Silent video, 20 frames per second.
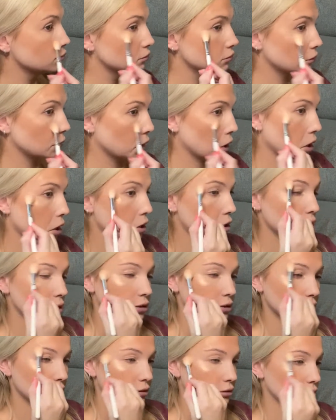that is
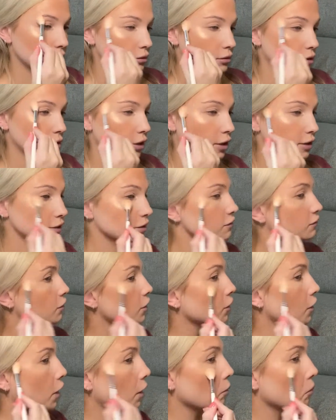aggressive. Okay.